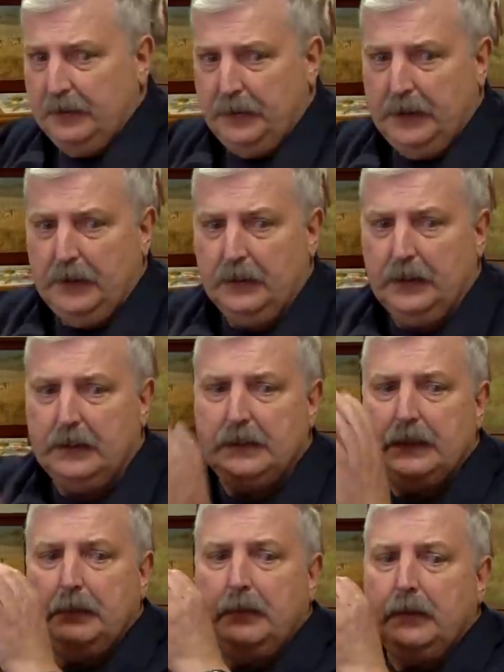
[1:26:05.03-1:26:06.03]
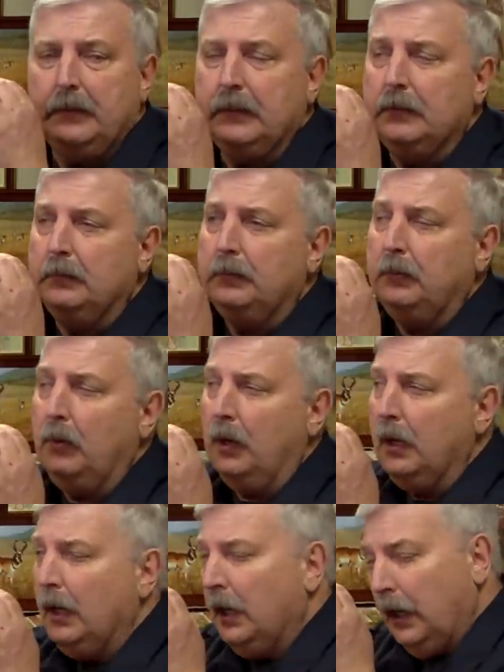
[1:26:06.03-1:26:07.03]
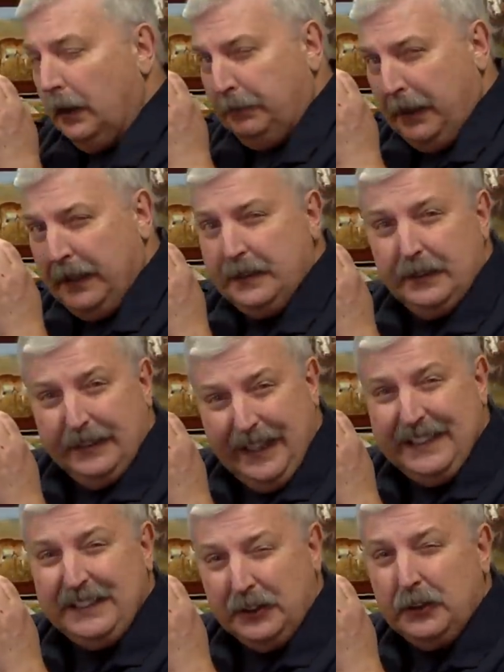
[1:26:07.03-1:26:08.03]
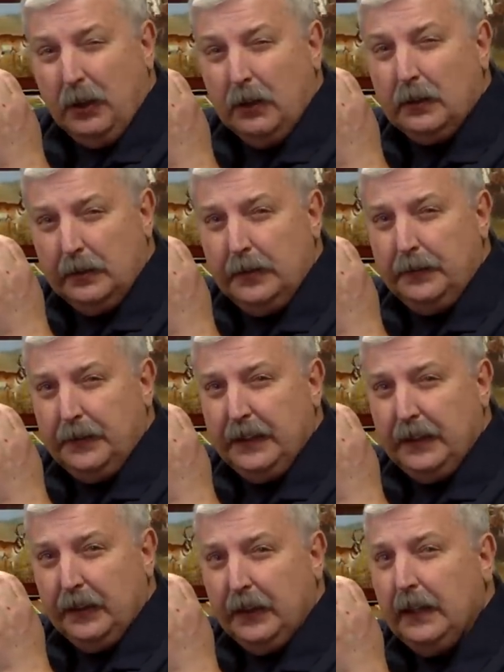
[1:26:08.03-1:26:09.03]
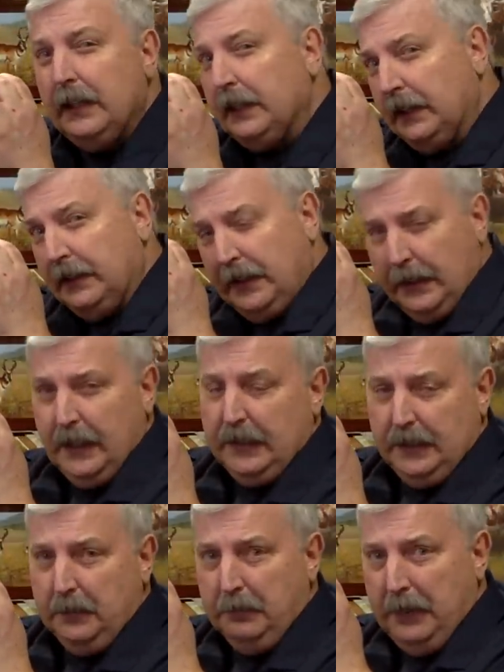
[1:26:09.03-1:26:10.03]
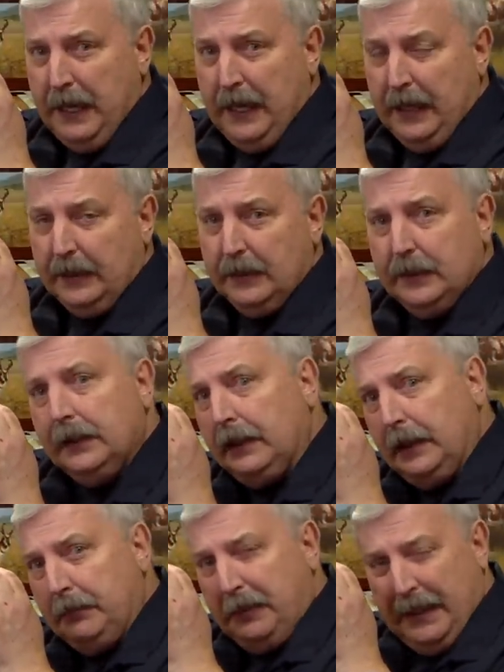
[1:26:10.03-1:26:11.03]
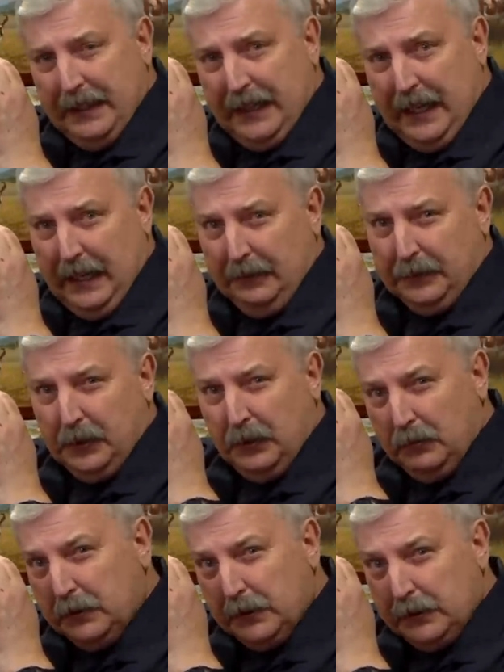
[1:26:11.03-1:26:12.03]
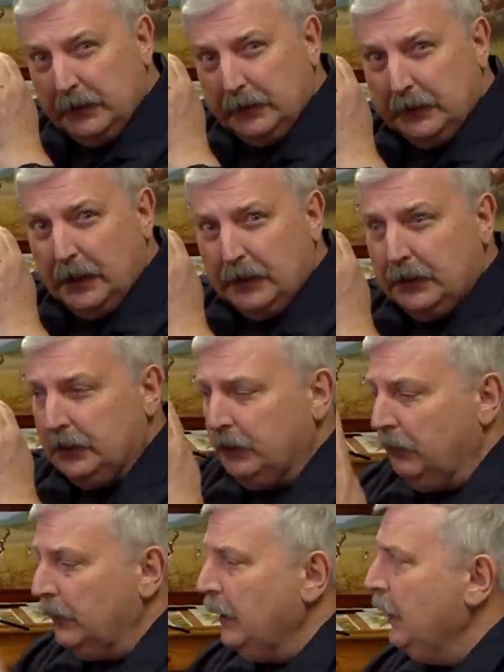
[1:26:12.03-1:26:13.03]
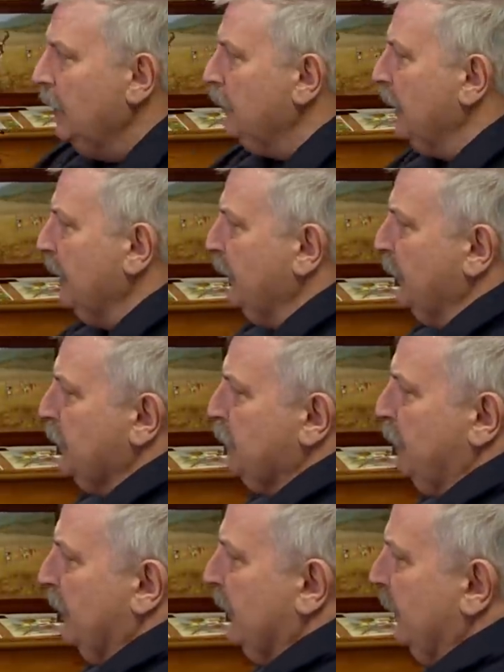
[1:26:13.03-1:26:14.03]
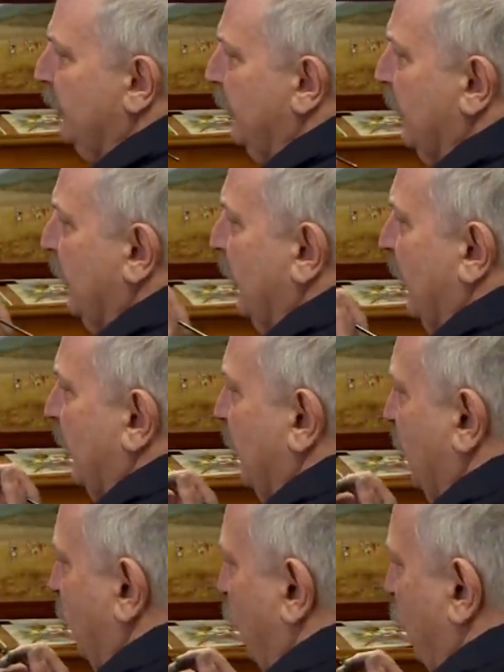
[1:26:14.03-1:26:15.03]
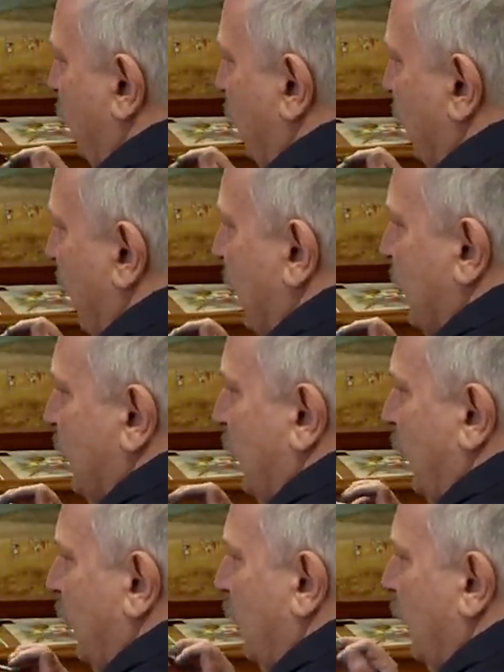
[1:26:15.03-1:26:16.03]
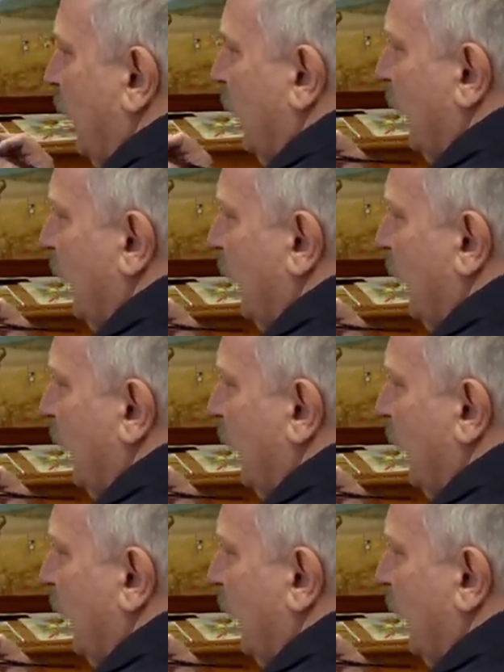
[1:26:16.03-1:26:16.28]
the figure, like you see what I've done before, I paint the light, the dark of the figure, and then I come back and paint half tones and little touches to it. But I first break the figure out to the lightest color